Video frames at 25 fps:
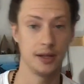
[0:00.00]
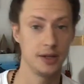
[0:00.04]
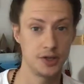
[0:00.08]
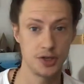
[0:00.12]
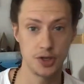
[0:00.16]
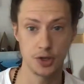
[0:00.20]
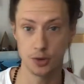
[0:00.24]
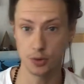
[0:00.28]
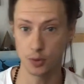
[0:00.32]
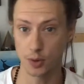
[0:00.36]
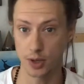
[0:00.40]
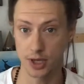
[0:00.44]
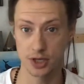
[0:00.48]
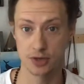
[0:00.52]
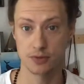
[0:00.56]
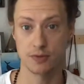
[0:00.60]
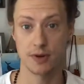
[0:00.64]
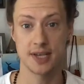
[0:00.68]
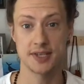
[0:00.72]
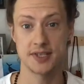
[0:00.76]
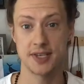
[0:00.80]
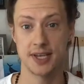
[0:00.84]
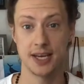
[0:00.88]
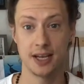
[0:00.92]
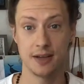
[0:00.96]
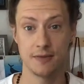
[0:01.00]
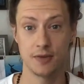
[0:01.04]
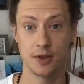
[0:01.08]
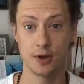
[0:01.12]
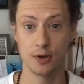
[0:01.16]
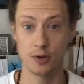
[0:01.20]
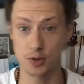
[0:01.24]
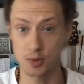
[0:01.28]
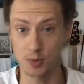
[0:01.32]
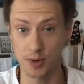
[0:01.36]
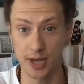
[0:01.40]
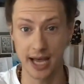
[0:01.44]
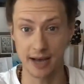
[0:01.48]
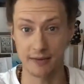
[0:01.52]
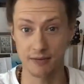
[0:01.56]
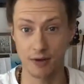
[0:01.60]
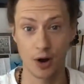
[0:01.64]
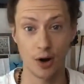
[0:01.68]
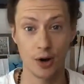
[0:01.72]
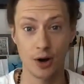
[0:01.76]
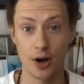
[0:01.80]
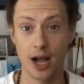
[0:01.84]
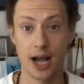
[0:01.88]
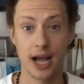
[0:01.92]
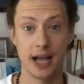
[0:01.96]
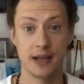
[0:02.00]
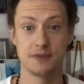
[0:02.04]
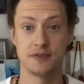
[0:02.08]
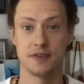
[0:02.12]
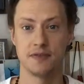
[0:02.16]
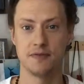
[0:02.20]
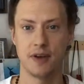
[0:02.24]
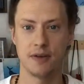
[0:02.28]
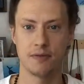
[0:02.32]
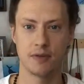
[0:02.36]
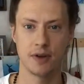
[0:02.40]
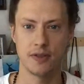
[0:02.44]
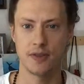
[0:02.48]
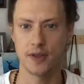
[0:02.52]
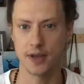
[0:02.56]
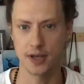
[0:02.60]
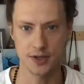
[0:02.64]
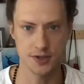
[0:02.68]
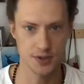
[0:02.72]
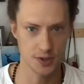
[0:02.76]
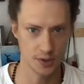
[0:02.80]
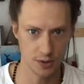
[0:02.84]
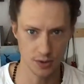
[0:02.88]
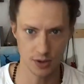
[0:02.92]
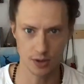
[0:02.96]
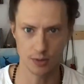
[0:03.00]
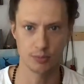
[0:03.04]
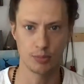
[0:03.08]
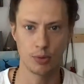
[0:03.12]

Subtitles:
to address any of those. We have archives of everything so you could